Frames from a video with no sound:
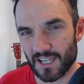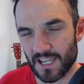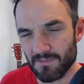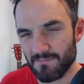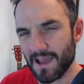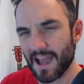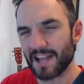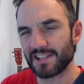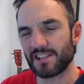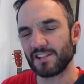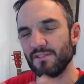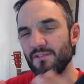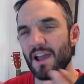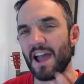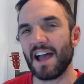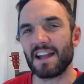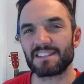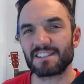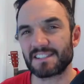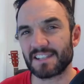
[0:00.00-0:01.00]
Imagine you
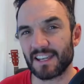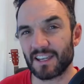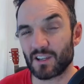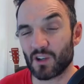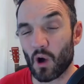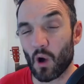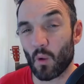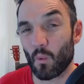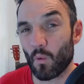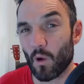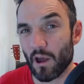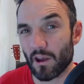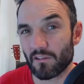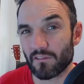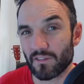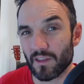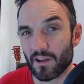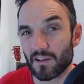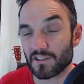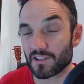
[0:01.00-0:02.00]
had to take on one
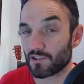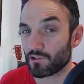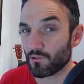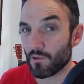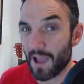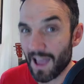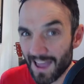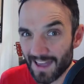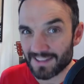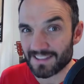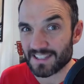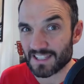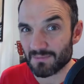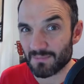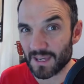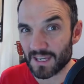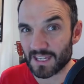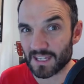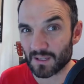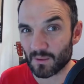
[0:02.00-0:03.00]
of those and you had to
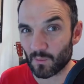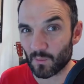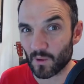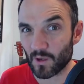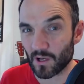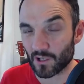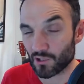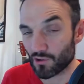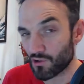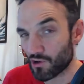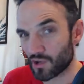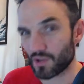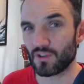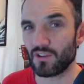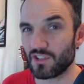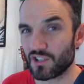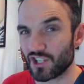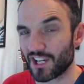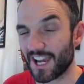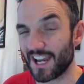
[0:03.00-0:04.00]
make it work. You
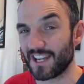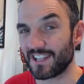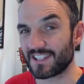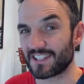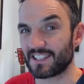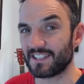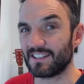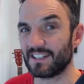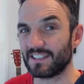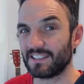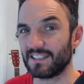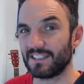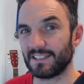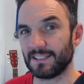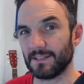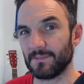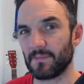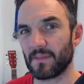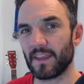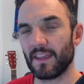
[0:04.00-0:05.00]
couldn't change the
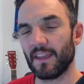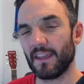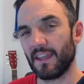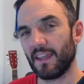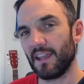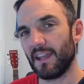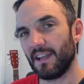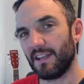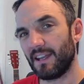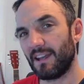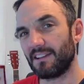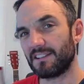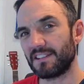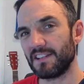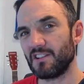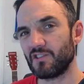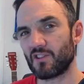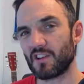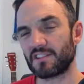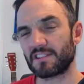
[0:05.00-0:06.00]
idea. Now, it's
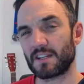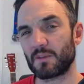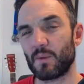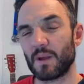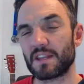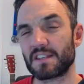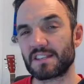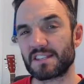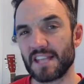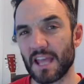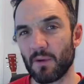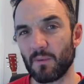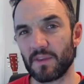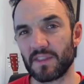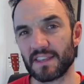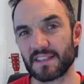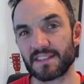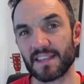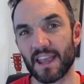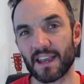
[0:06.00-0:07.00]
interesting when set
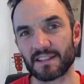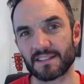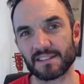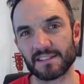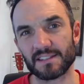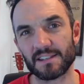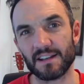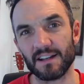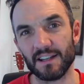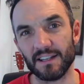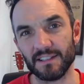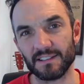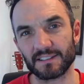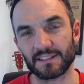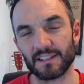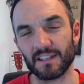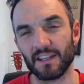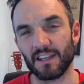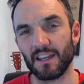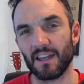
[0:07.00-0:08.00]
with this
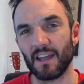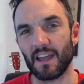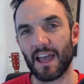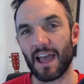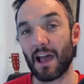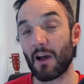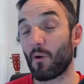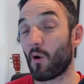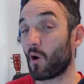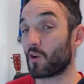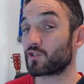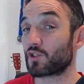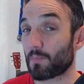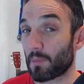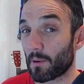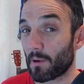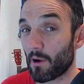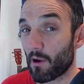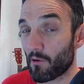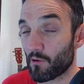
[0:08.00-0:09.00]
exercise, how
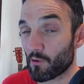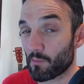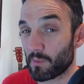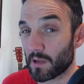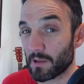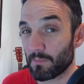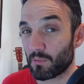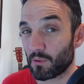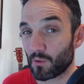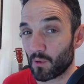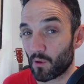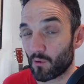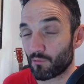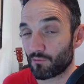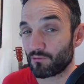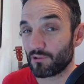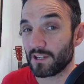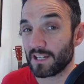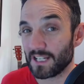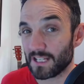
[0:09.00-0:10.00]
entrepreneurial people
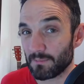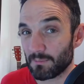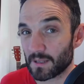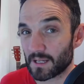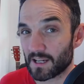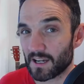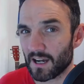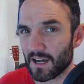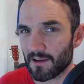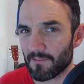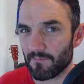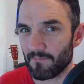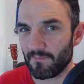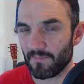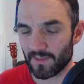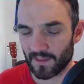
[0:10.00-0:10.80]
really become.